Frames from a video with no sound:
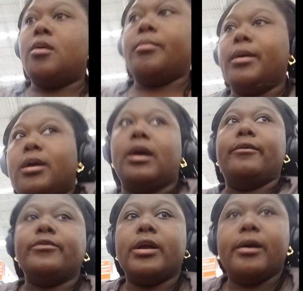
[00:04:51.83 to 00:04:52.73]
But I
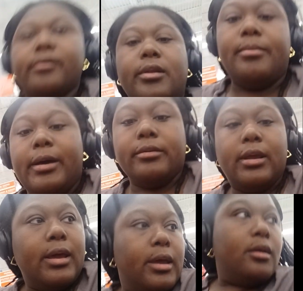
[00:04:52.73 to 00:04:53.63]
forgot all about
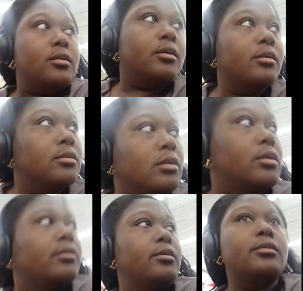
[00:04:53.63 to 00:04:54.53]
that.
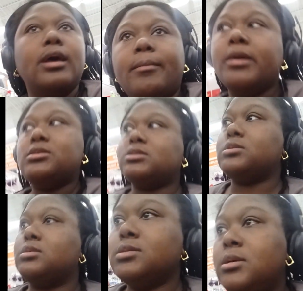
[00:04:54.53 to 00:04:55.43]
Oh, I might just
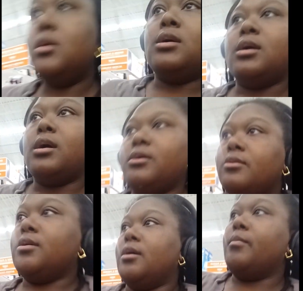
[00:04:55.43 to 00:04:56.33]

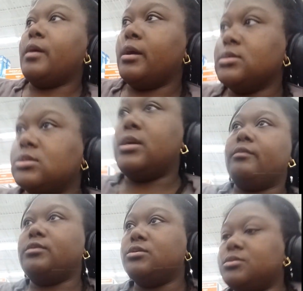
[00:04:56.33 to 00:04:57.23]

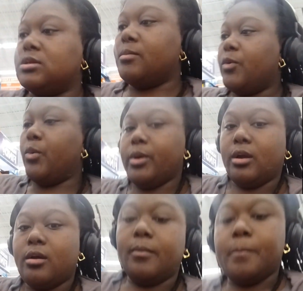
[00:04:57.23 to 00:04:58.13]
have to do something
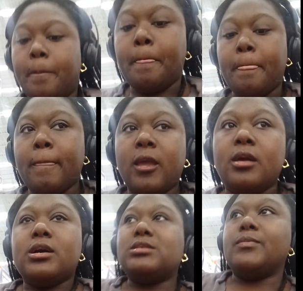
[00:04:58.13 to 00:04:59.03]
quick.
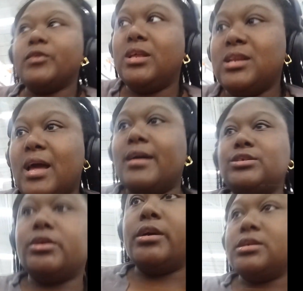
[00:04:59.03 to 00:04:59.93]
Because I'm really not
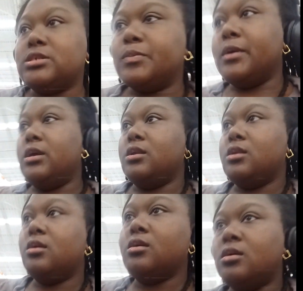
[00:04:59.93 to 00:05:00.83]
trying to
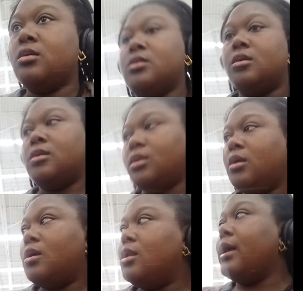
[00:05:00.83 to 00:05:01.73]
spend,
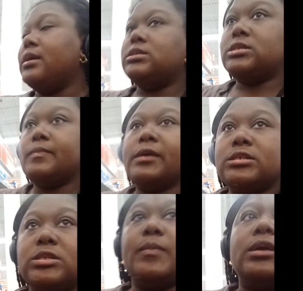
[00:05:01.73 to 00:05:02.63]
like,
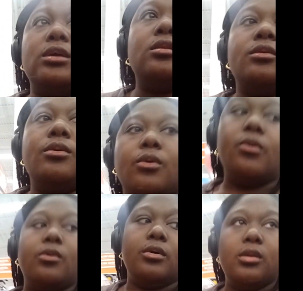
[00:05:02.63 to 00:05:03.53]
spend
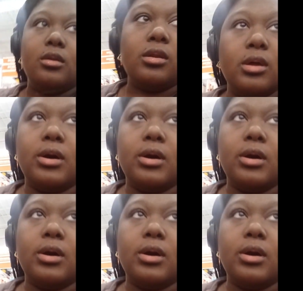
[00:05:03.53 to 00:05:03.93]
on no